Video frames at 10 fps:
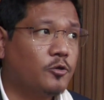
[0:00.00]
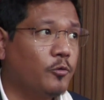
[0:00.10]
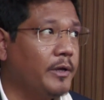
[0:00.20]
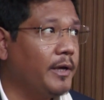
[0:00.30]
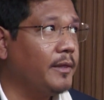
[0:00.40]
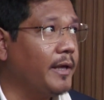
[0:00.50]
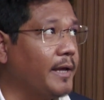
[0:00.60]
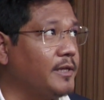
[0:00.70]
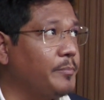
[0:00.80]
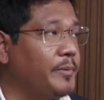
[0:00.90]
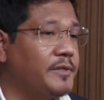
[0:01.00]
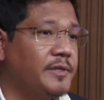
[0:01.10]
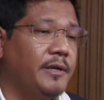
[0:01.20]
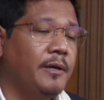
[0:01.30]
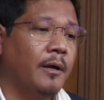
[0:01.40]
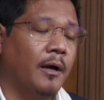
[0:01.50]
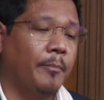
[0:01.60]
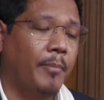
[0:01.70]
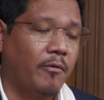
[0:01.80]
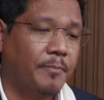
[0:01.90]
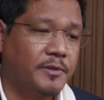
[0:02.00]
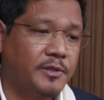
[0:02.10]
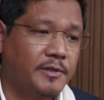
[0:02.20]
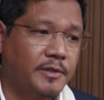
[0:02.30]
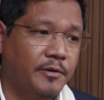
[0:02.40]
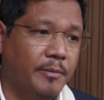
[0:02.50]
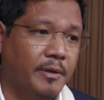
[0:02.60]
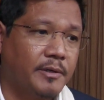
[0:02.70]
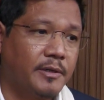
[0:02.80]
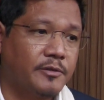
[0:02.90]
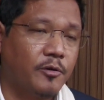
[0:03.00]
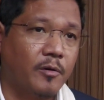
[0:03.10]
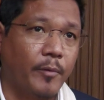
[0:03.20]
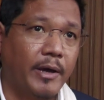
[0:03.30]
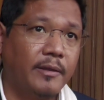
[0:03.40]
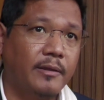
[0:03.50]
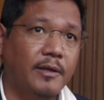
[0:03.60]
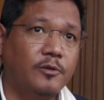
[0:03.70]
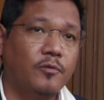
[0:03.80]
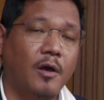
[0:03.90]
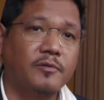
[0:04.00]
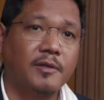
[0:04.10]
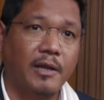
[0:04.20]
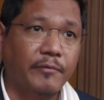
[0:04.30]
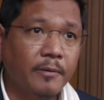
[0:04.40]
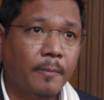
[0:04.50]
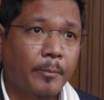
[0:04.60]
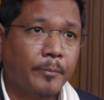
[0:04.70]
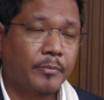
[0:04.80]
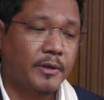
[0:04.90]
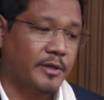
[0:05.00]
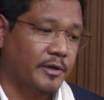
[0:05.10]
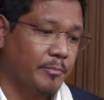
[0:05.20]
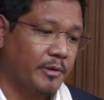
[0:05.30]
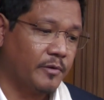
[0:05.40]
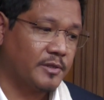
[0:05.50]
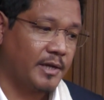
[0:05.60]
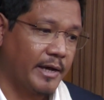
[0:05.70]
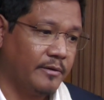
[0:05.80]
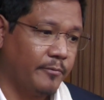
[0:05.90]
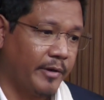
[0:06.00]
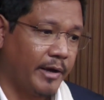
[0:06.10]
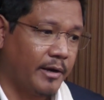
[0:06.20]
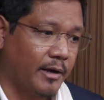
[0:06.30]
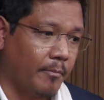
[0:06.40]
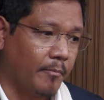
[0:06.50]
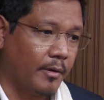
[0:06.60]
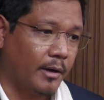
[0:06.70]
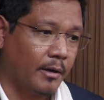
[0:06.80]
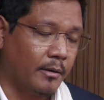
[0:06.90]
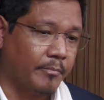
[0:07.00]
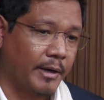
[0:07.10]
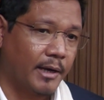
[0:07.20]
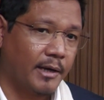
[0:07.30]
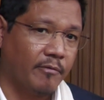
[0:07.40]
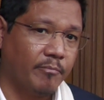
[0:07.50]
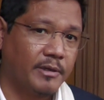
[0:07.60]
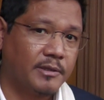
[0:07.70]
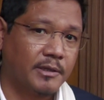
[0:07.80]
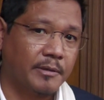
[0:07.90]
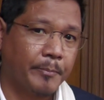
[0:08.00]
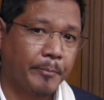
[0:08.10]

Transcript: So the, in the NTPC uh, power purchase agreement, as you're aware, in 2011, this agreement was signed where uh, uh, Meghalaya government uh,